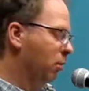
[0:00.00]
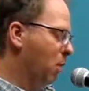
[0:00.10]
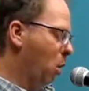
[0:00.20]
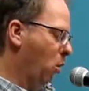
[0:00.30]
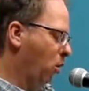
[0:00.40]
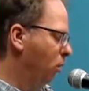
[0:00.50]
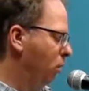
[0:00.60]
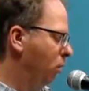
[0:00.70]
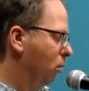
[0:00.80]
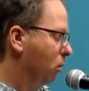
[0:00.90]
a mole
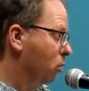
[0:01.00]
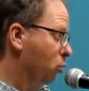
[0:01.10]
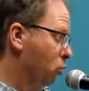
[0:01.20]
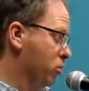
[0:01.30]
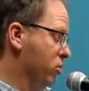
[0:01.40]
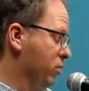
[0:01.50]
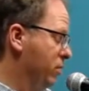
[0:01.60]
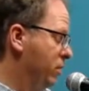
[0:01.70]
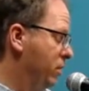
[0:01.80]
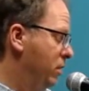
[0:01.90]
or a
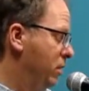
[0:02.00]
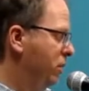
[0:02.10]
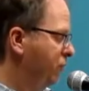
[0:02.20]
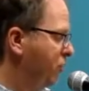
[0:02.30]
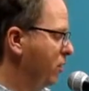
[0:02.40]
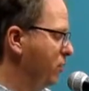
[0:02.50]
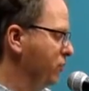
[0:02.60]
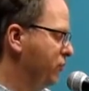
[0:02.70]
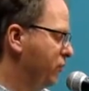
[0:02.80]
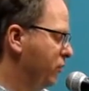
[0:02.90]
worm in a
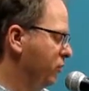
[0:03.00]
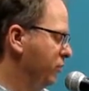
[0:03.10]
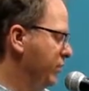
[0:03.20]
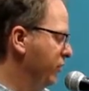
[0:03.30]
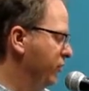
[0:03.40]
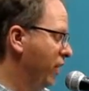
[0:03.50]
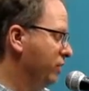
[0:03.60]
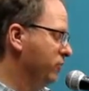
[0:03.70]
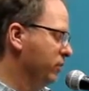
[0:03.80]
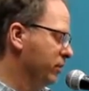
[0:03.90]
farmer's fertile fields
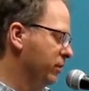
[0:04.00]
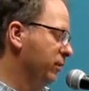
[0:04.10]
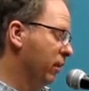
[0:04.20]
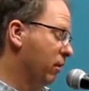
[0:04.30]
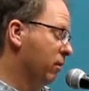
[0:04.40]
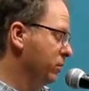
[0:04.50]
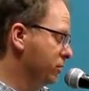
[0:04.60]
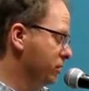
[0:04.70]
after a good, hard,